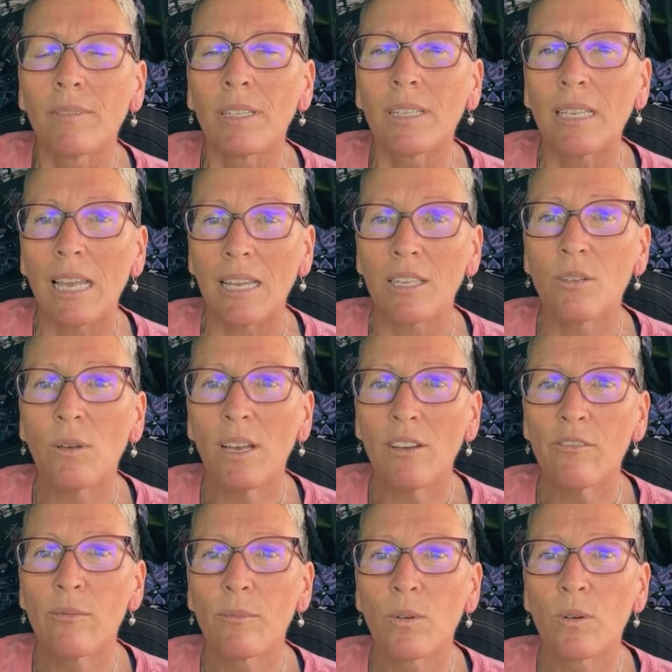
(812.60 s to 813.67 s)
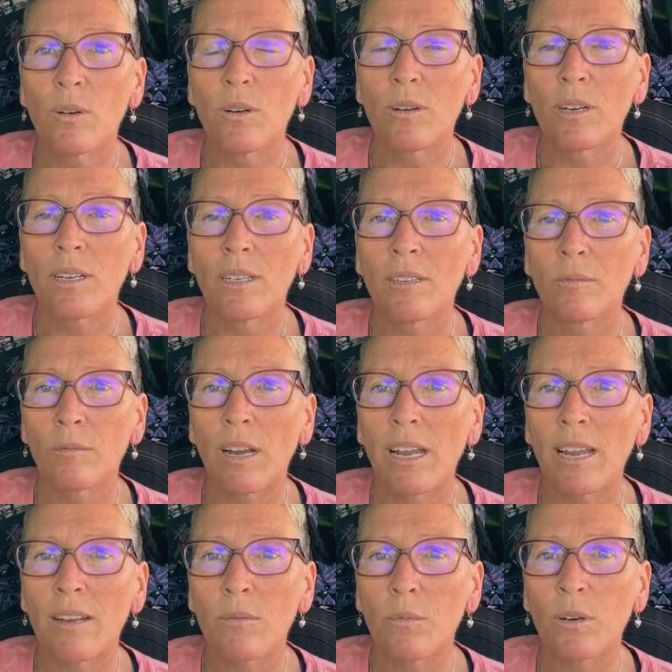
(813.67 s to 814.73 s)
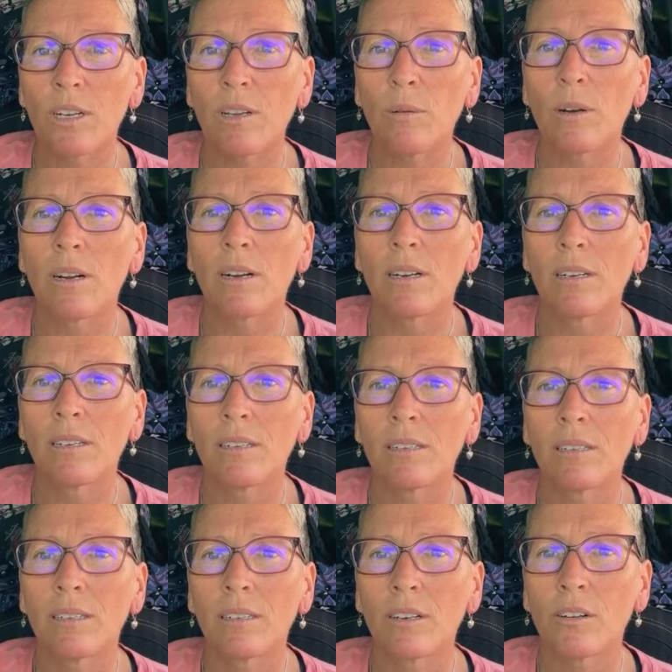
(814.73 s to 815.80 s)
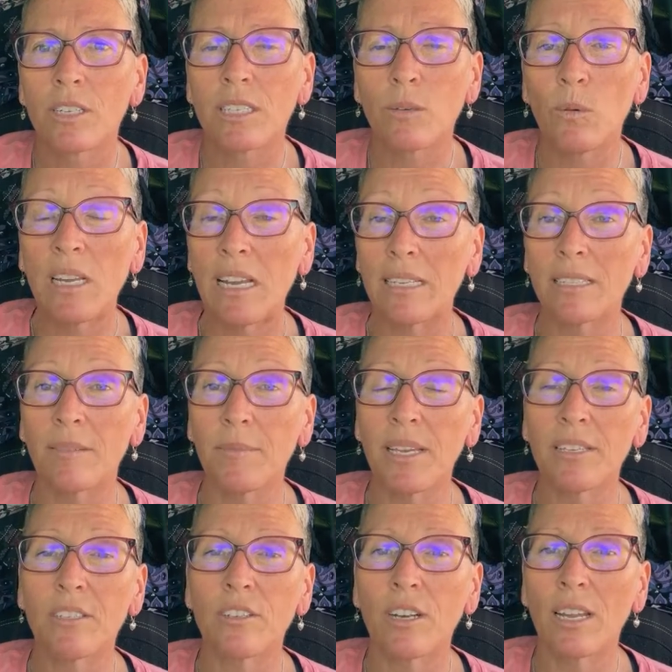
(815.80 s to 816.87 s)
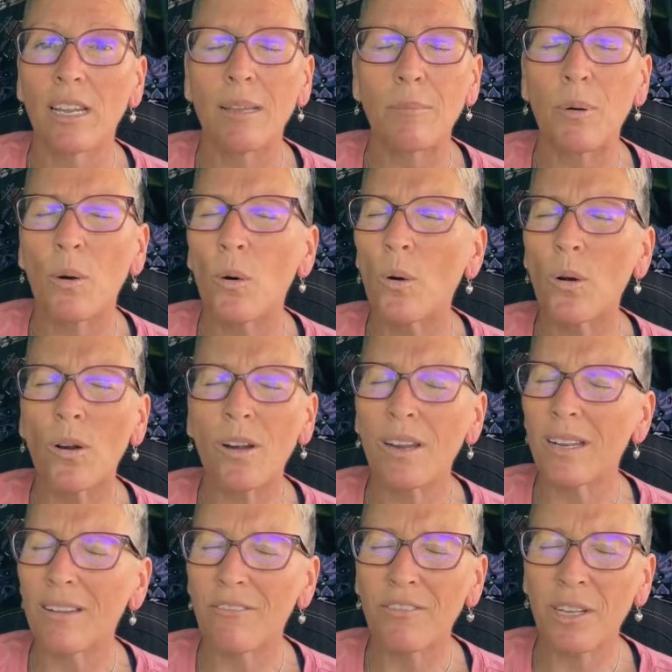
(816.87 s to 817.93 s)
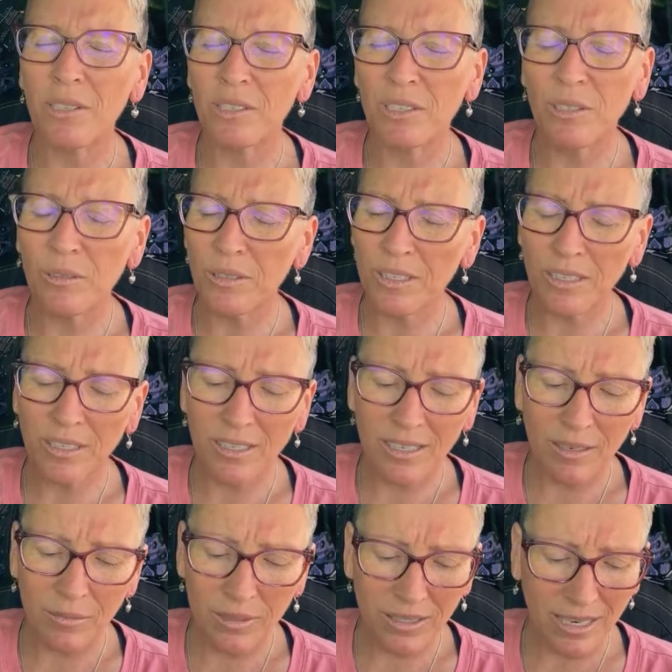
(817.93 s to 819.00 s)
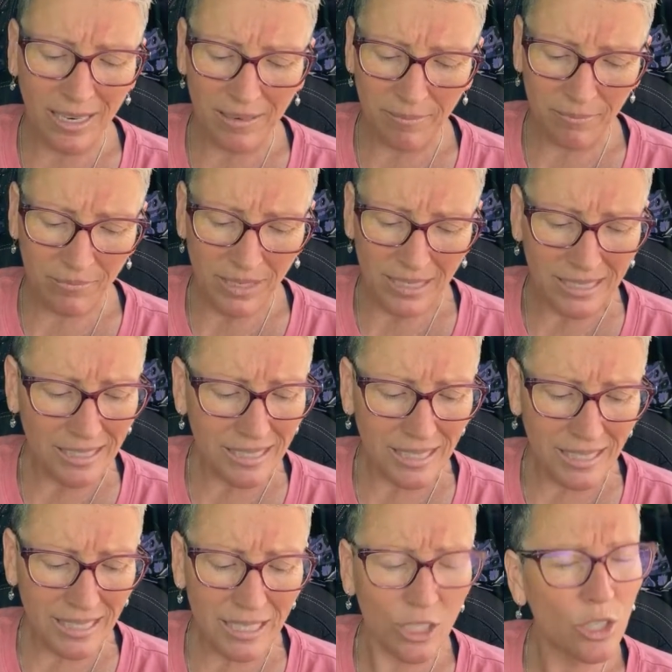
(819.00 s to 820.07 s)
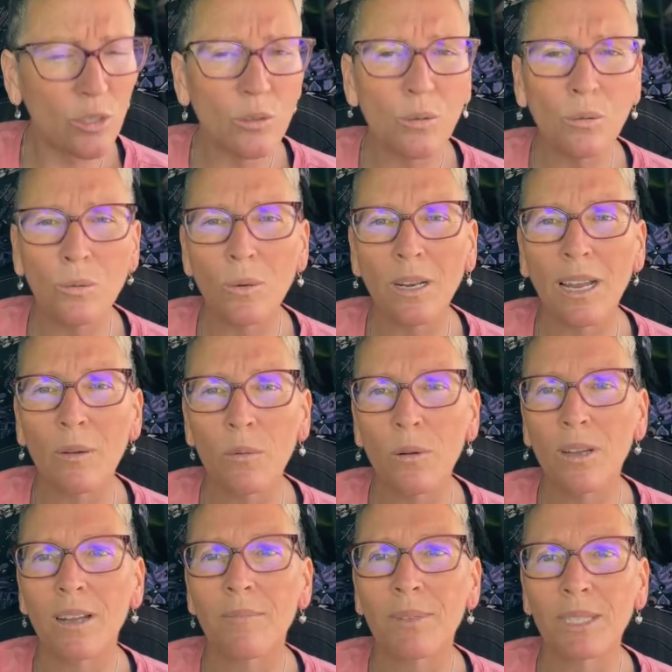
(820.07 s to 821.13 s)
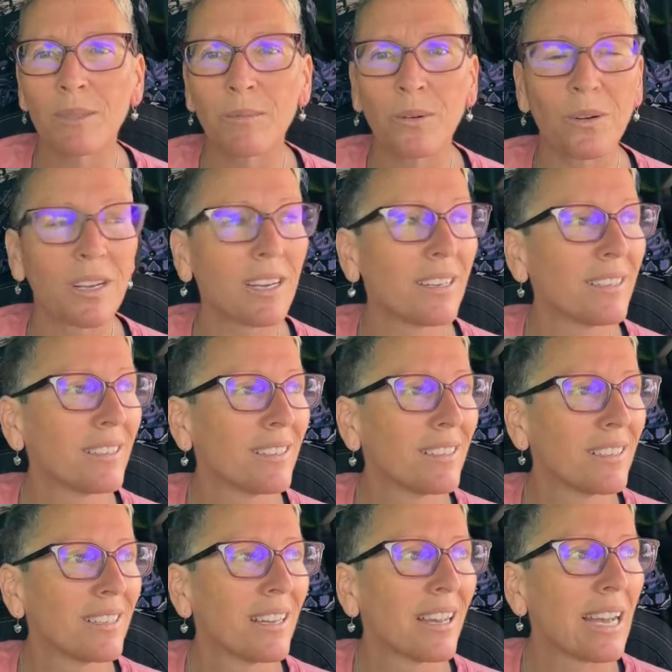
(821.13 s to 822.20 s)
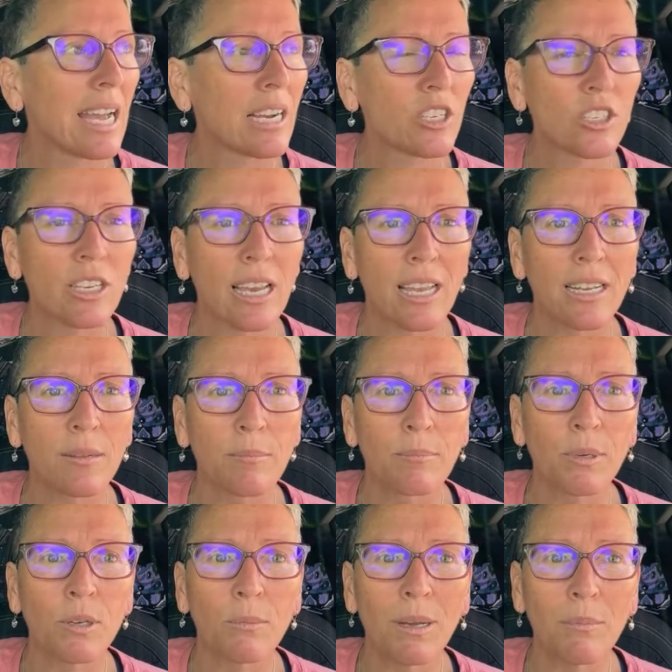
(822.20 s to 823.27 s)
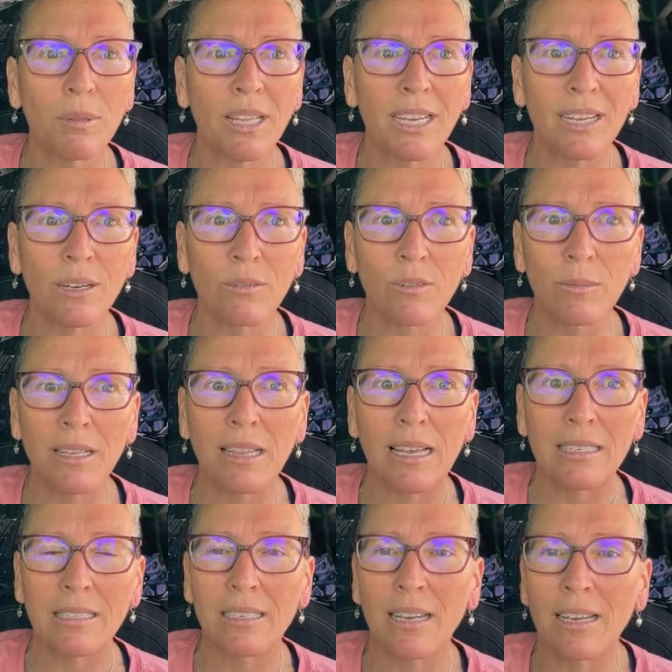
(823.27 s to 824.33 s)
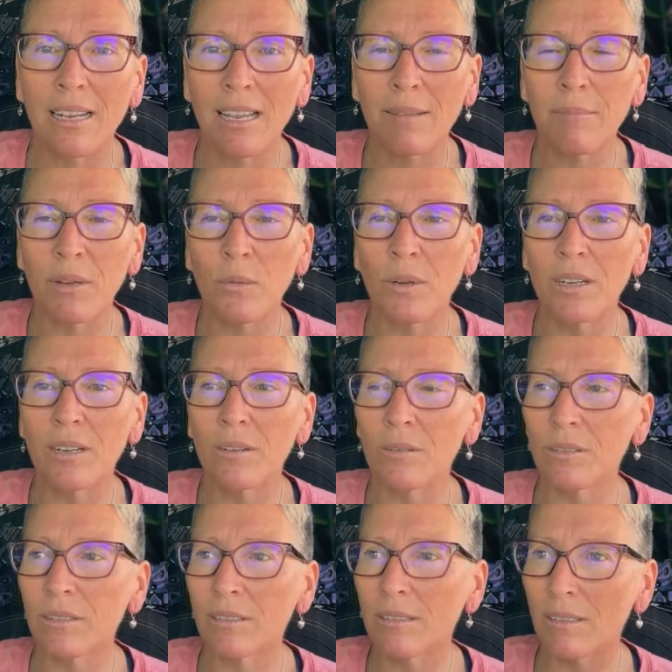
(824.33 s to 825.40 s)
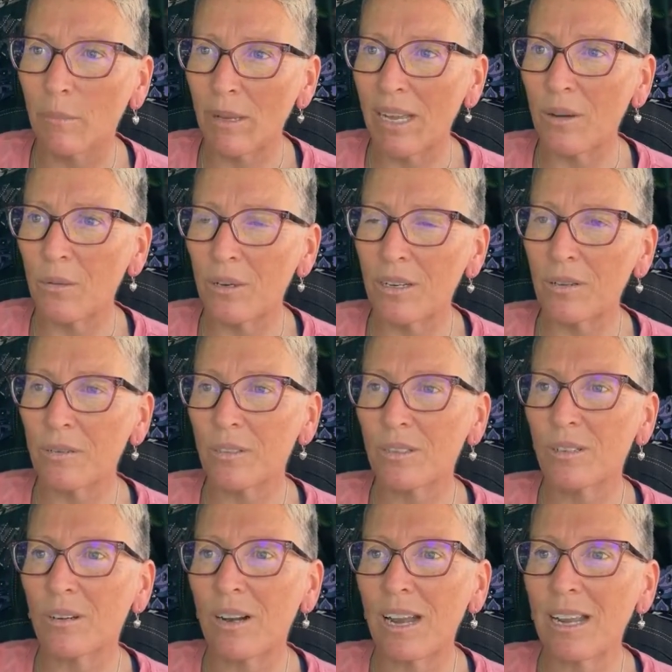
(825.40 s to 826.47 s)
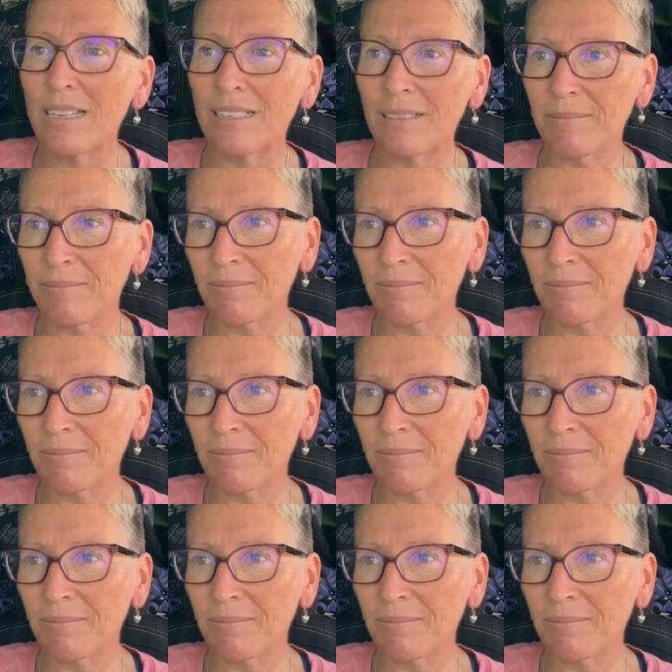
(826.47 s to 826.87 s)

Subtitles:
Yeah, you have more rain where you are, Chrissy. We got some yesterday. It poured and it felt so good. It was like 62 when I woke up this morning. I actually had to pull my blanket over me last night. I had my windows, the back windows cracked.